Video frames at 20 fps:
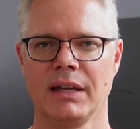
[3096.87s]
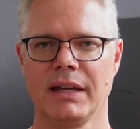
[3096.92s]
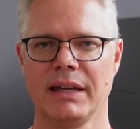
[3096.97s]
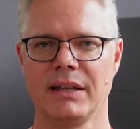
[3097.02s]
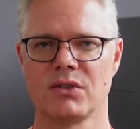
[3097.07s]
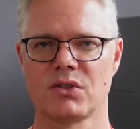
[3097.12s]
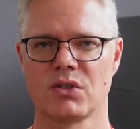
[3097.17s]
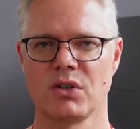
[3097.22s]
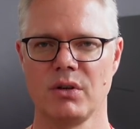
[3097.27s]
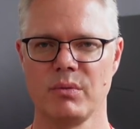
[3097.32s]

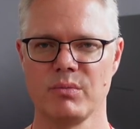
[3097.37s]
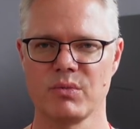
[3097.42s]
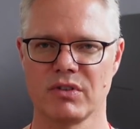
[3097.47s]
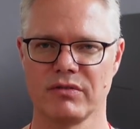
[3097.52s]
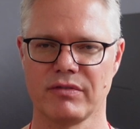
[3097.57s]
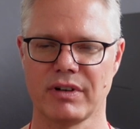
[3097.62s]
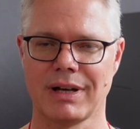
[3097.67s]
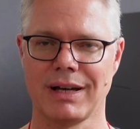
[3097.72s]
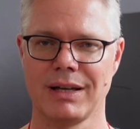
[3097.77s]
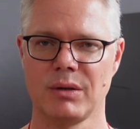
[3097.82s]
In terms
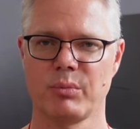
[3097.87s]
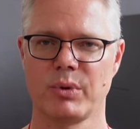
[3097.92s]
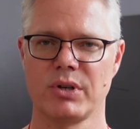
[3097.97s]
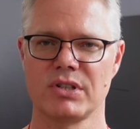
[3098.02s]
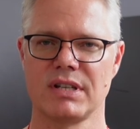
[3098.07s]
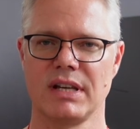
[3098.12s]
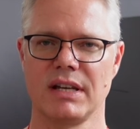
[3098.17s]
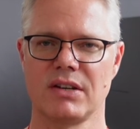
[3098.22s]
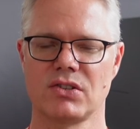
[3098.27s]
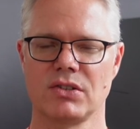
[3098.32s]
of eye
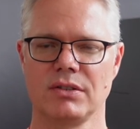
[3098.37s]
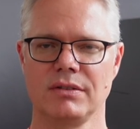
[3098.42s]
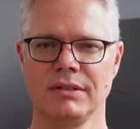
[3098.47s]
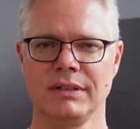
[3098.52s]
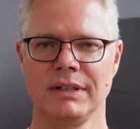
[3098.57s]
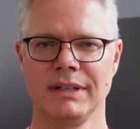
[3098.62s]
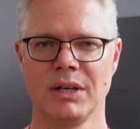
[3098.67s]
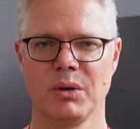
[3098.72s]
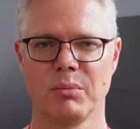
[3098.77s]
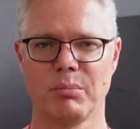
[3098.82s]
protection,
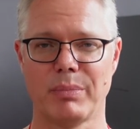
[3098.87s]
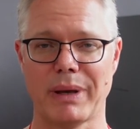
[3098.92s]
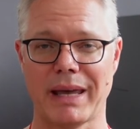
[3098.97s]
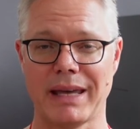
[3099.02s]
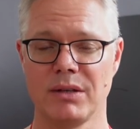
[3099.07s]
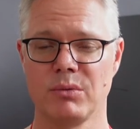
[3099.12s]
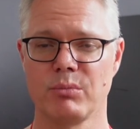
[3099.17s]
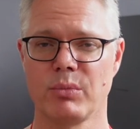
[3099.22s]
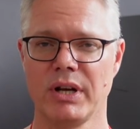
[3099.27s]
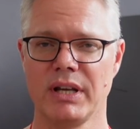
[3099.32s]

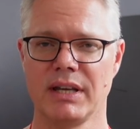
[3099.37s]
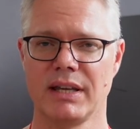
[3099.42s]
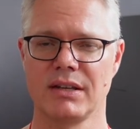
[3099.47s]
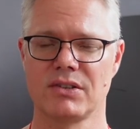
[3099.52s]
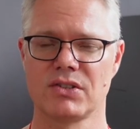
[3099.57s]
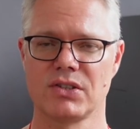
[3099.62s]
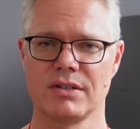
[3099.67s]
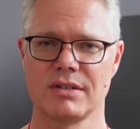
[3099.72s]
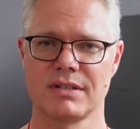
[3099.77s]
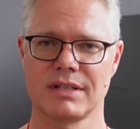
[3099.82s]
band
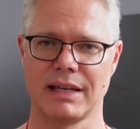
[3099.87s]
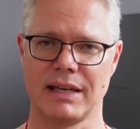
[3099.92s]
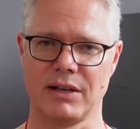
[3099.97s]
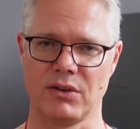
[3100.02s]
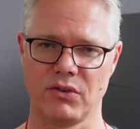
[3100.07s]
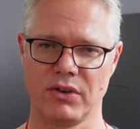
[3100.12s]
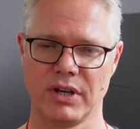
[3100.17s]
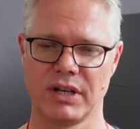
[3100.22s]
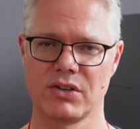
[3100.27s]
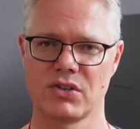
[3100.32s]
breakages and
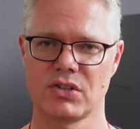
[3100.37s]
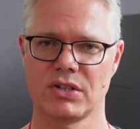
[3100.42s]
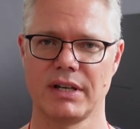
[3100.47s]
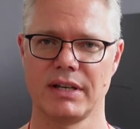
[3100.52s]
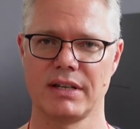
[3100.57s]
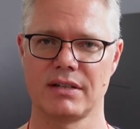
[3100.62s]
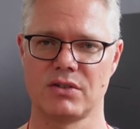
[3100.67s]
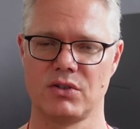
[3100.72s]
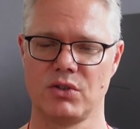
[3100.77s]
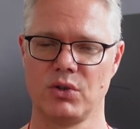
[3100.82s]

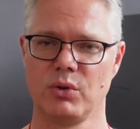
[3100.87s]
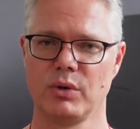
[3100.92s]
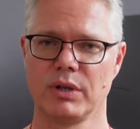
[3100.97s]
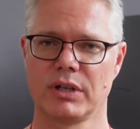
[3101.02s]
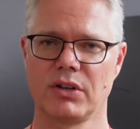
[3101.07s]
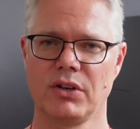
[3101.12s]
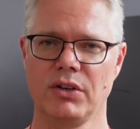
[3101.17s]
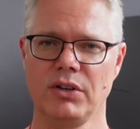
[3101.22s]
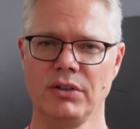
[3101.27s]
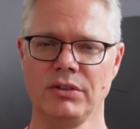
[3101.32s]
ricochets do
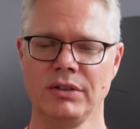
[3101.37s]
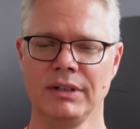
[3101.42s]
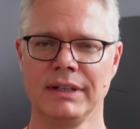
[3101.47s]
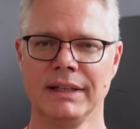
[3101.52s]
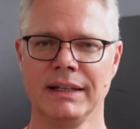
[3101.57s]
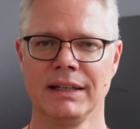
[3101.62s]
occur.